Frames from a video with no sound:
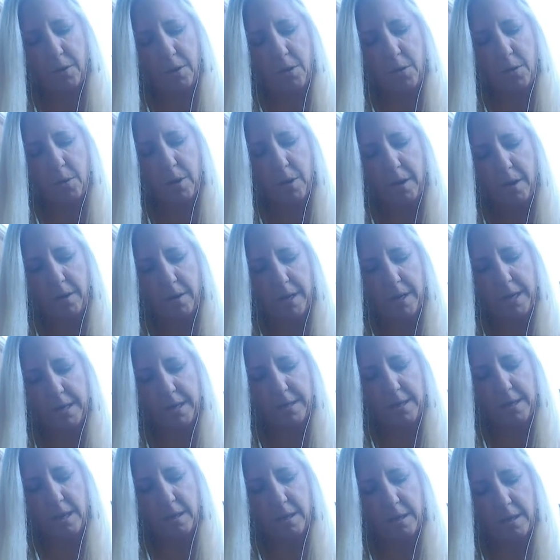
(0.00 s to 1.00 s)

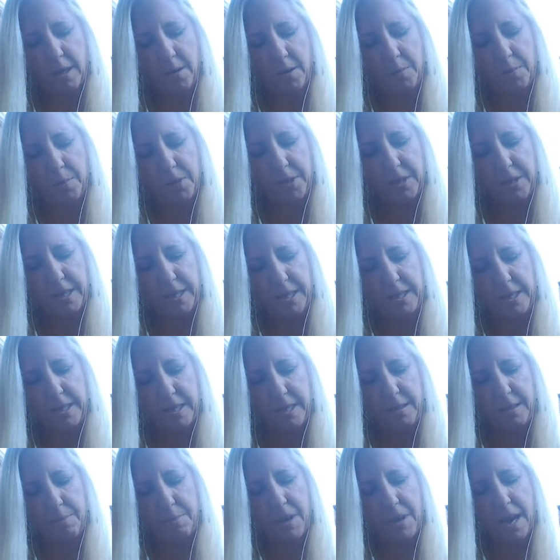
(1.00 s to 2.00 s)
Aquarius, October
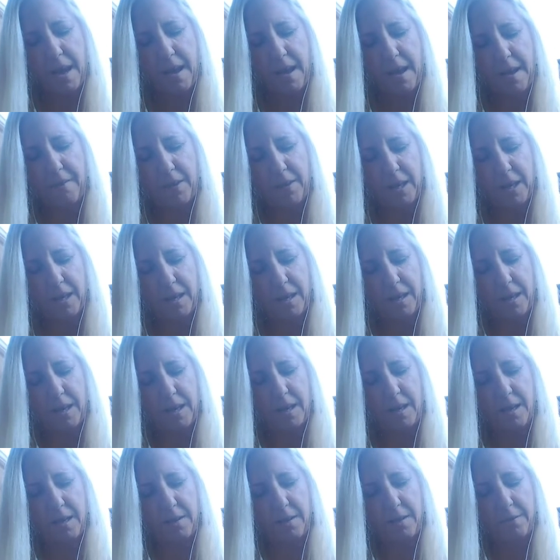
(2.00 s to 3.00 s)
16th. May I have a
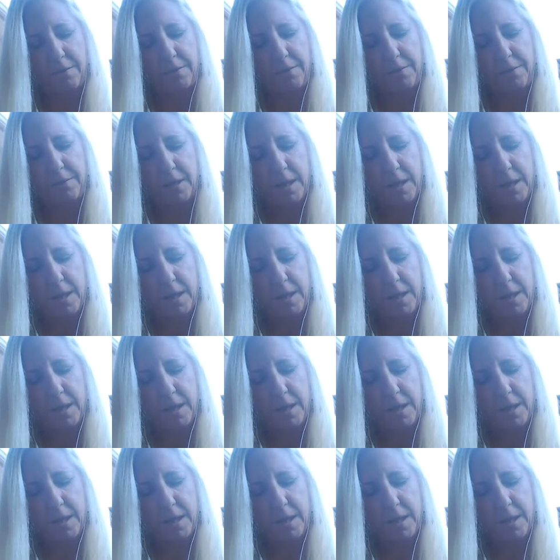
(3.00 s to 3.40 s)
love